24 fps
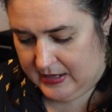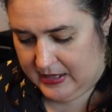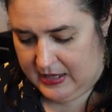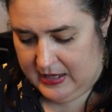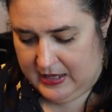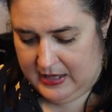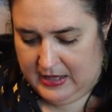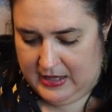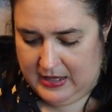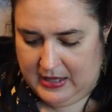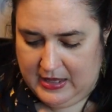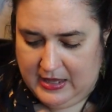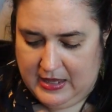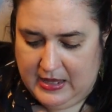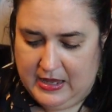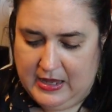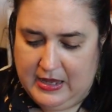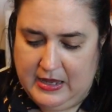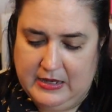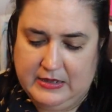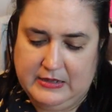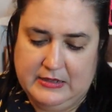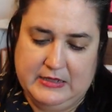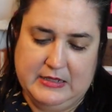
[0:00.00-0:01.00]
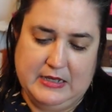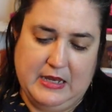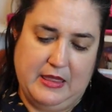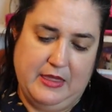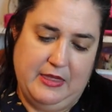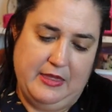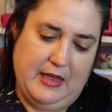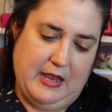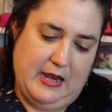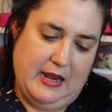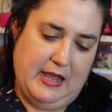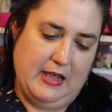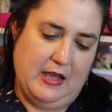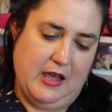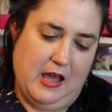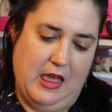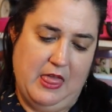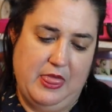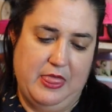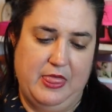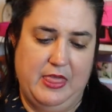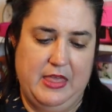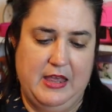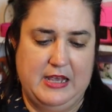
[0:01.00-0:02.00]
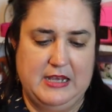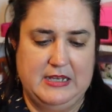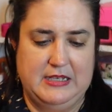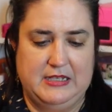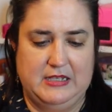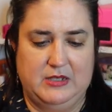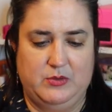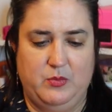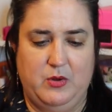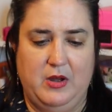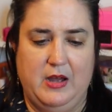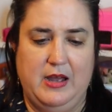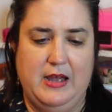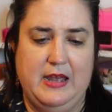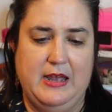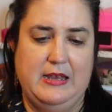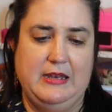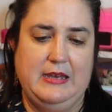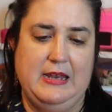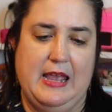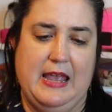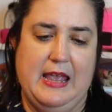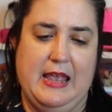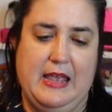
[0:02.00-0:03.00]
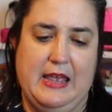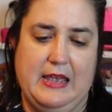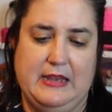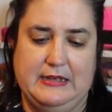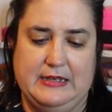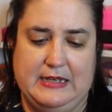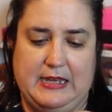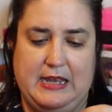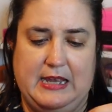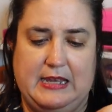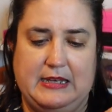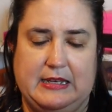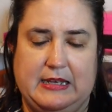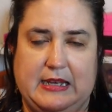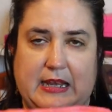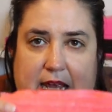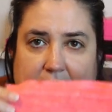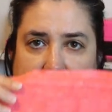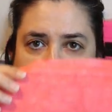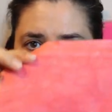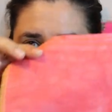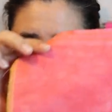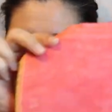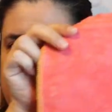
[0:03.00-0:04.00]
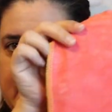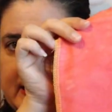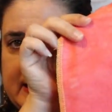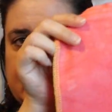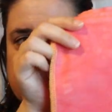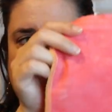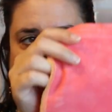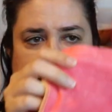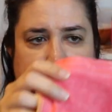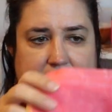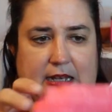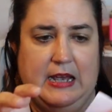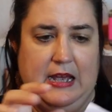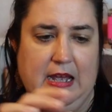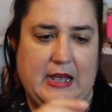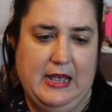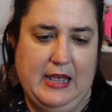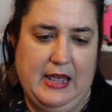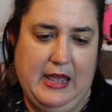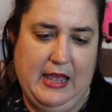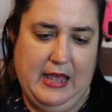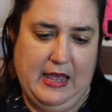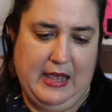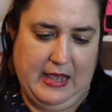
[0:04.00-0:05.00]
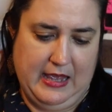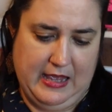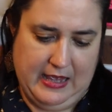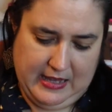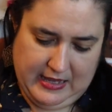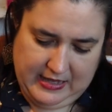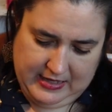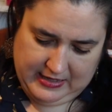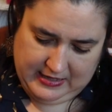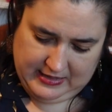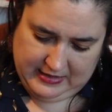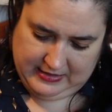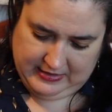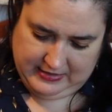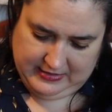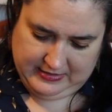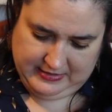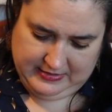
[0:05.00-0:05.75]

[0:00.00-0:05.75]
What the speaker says: And then I got this one, and it is I